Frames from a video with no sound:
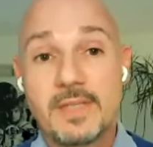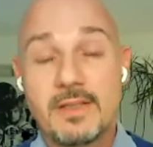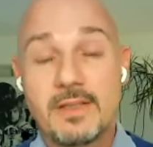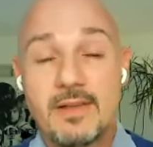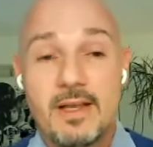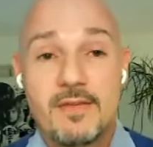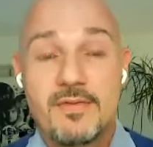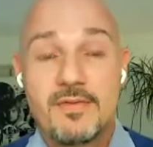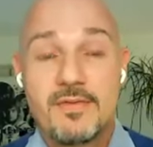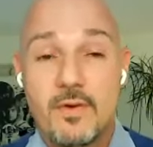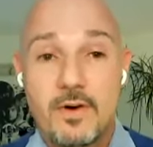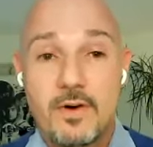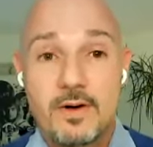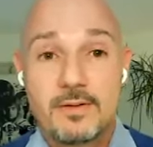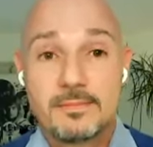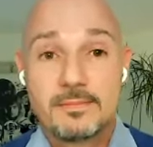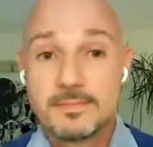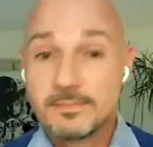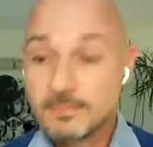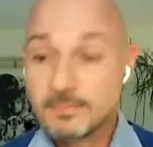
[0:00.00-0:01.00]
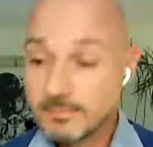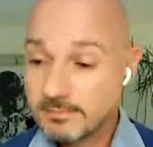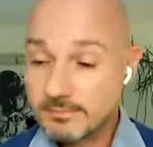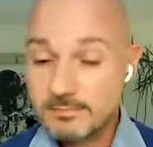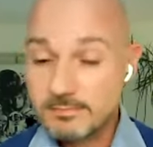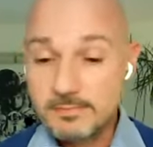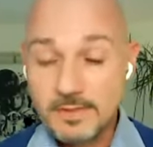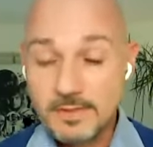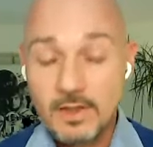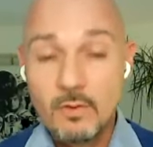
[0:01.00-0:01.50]
therefore
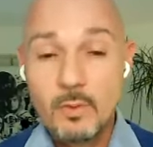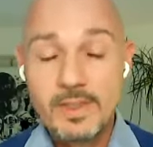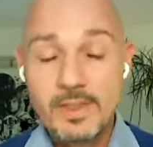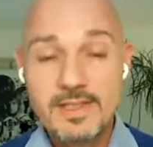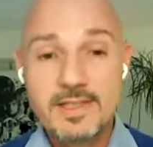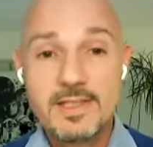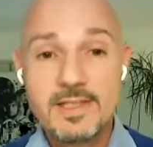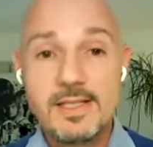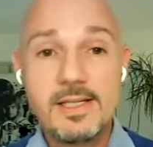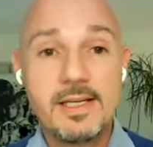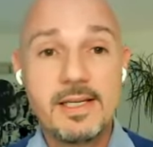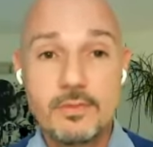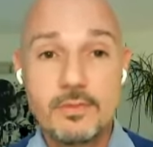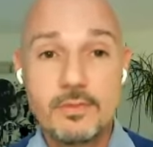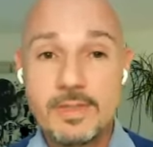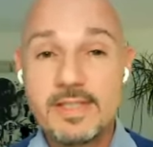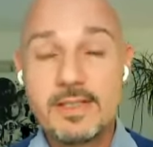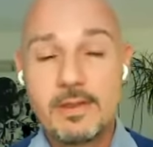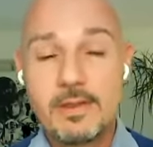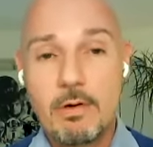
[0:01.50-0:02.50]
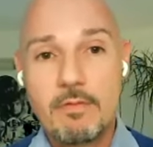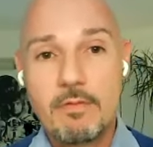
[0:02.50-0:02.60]
we'll see increasing